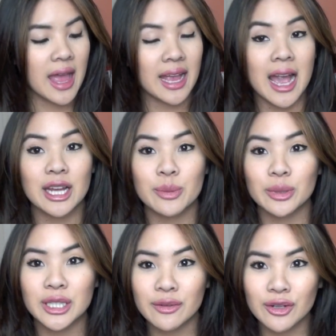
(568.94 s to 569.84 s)
And
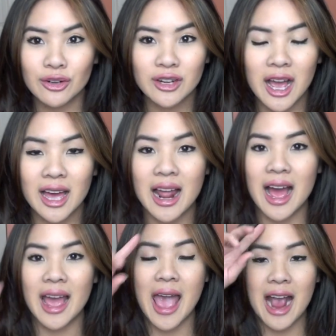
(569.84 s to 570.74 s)
believe it or not,
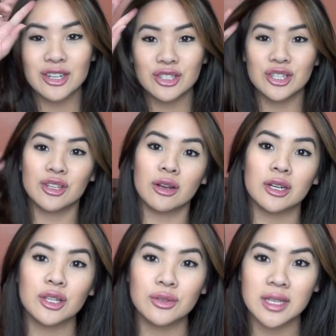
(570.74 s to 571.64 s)
I actually
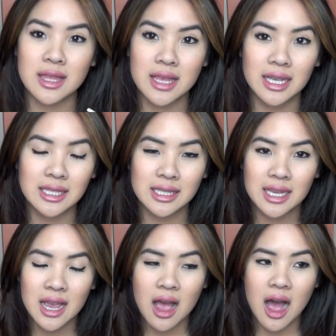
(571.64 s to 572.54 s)
started using
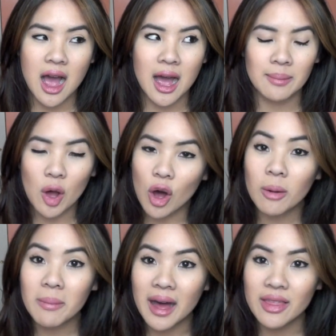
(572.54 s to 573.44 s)
this
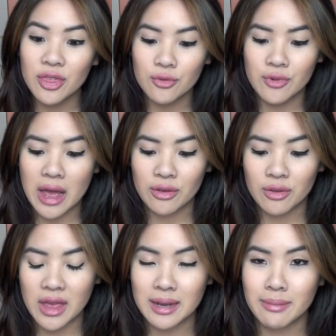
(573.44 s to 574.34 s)
All month rather
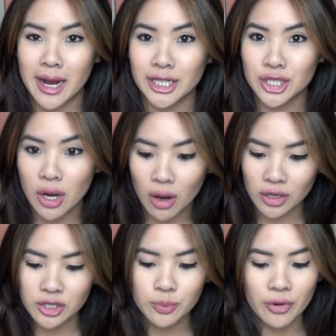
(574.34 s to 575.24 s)
than my
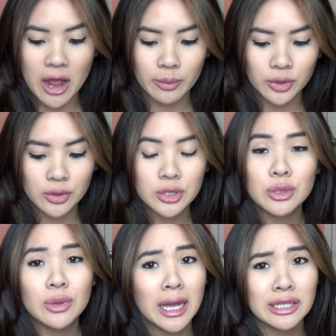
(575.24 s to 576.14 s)
Tarte Brow Mousse.
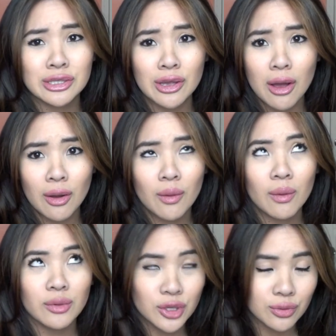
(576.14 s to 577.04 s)
You guys know,
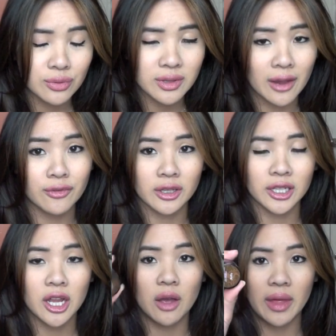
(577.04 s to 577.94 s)
you
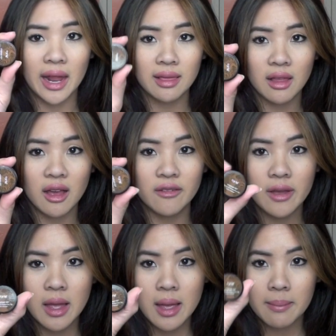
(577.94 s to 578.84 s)
definitely know that I
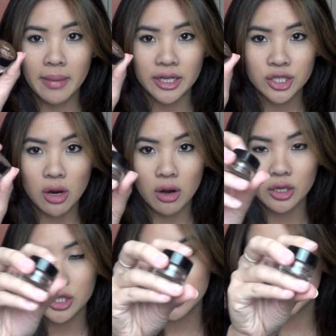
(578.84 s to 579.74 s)
love my
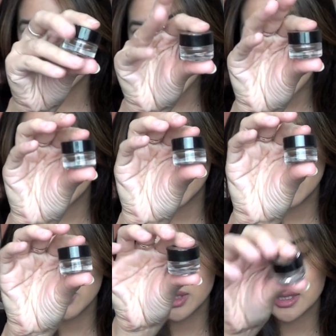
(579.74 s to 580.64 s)
Tarte Brow
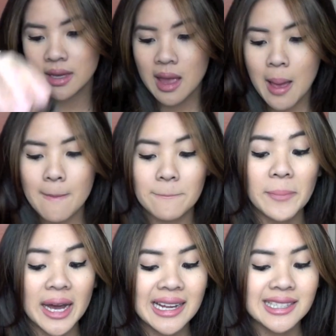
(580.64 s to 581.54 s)
Mousse,
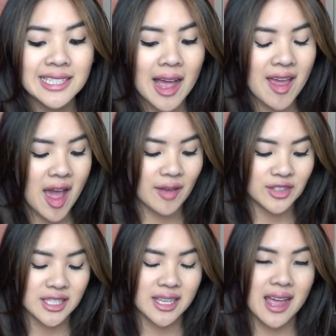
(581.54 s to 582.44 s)
but I have
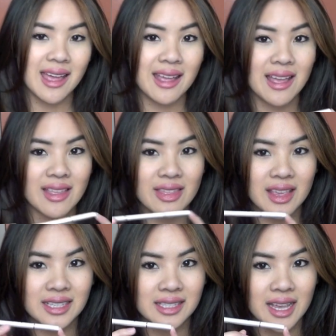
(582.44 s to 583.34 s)
to say
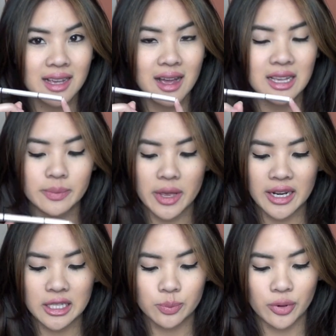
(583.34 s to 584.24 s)
this It
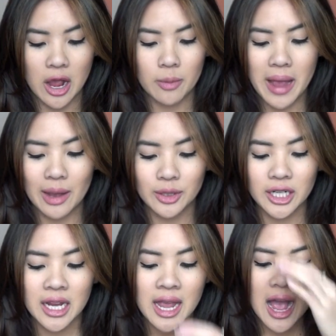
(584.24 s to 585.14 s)
Cosmetics Brow
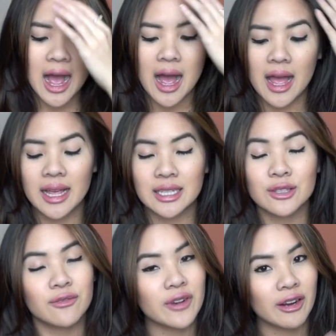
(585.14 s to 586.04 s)
Power
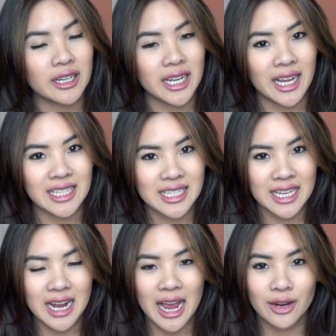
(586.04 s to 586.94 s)
is very nice,
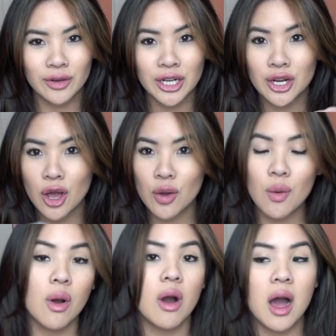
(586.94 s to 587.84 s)
and I already
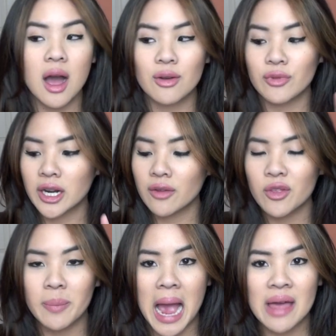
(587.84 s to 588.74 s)
know right off
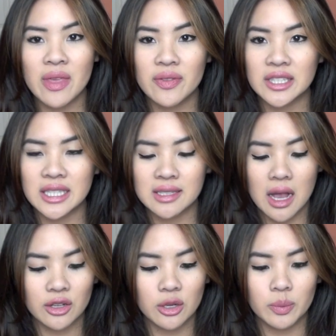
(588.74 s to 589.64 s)
the bat that this is
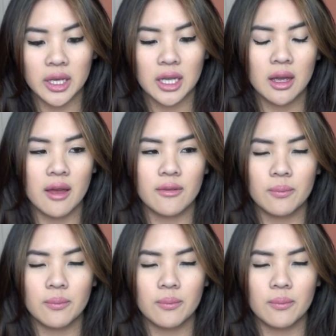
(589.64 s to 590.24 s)
not going to be